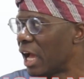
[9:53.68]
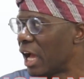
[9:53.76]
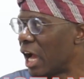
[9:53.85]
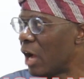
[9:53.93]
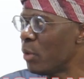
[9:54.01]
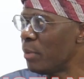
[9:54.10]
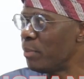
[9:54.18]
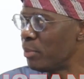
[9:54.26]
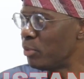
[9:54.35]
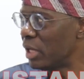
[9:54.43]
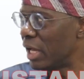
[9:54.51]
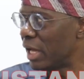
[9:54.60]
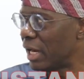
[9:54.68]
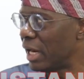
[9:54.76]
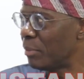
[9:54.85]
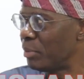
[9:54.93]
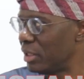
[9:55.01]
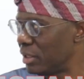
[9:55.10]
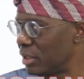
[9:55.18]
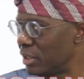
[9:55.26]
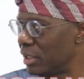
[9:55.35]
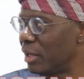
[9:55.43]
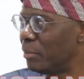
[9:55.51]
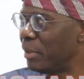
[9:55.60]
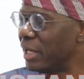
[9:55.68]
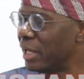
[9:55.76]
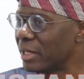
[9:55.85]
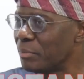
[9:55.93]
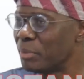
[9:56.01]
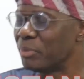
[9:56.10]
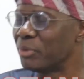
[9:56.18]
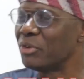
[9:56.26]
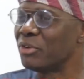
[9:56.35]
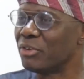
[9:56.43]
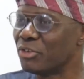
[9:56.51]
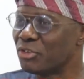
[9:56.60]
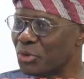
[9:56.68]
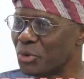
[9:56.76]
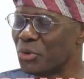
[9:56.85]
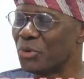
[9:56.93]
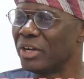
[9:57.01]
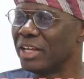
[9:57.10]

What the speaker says: our way people are clapping. They are Badagry people. So